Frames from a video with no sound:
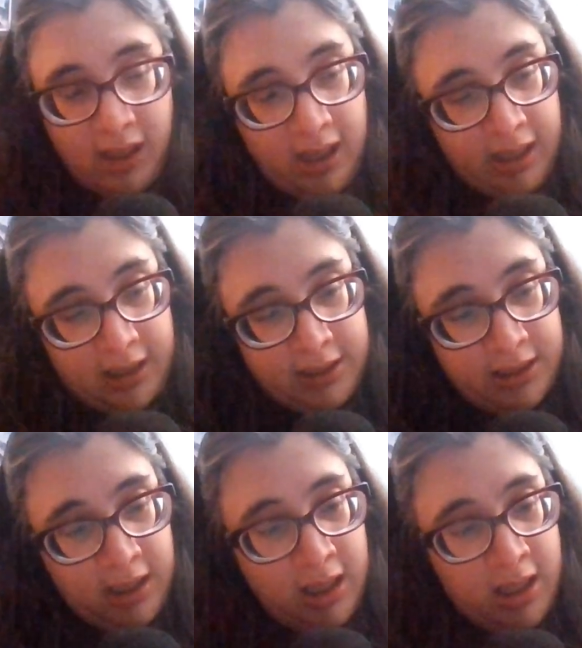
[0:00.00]
And
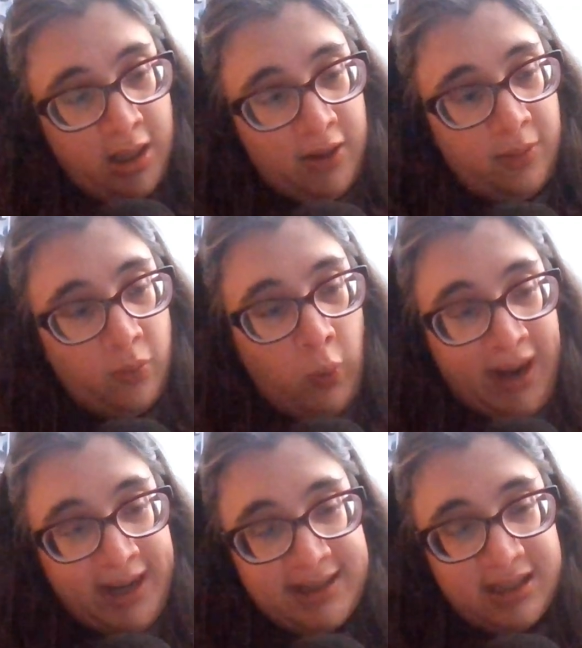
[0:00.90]

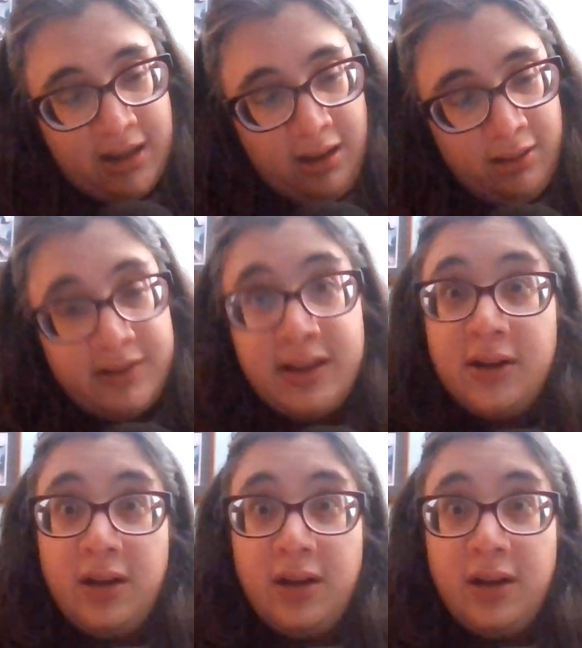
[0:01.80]
white is the color